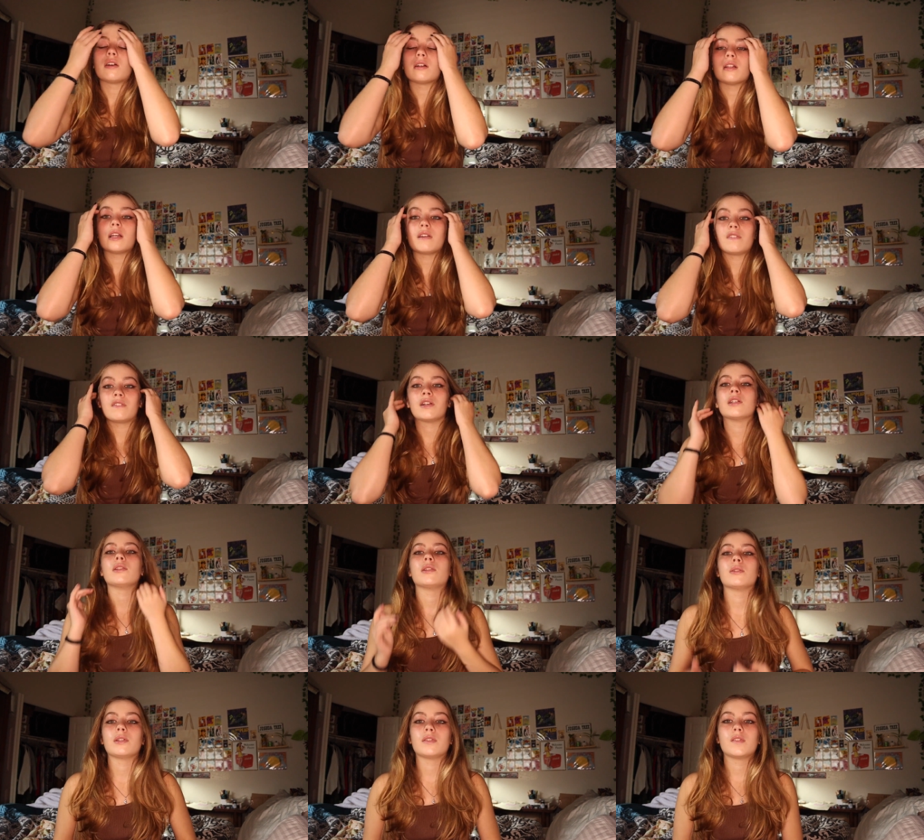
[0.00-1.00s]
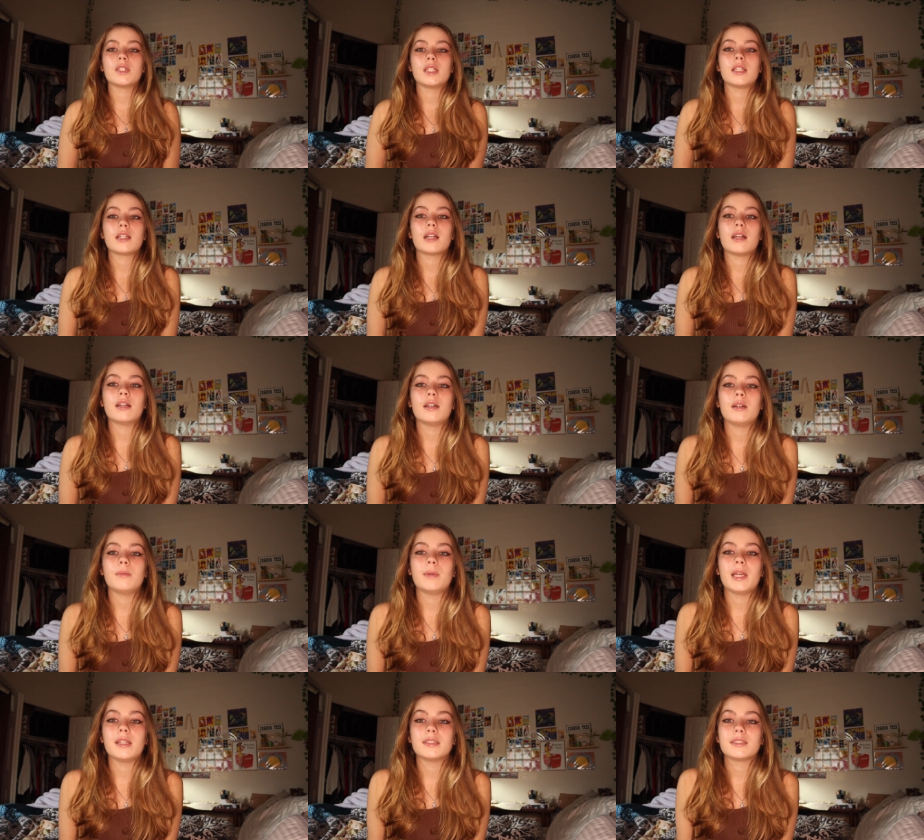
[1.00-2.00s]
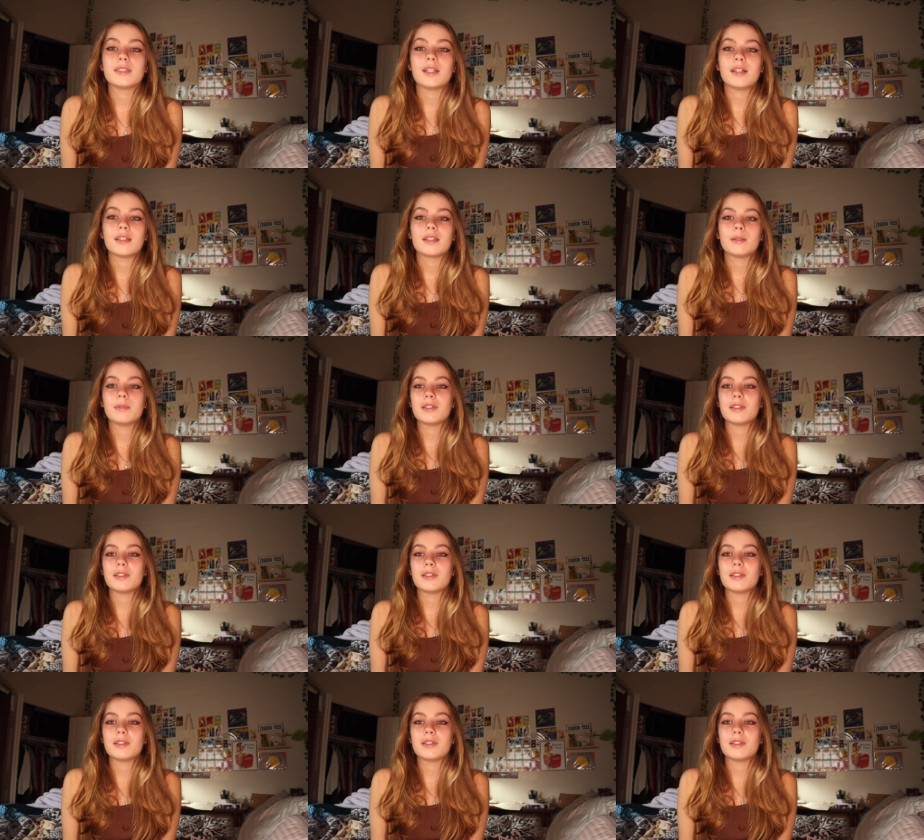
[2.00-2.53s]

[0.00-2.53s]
all I found thrifting. Um, it's not the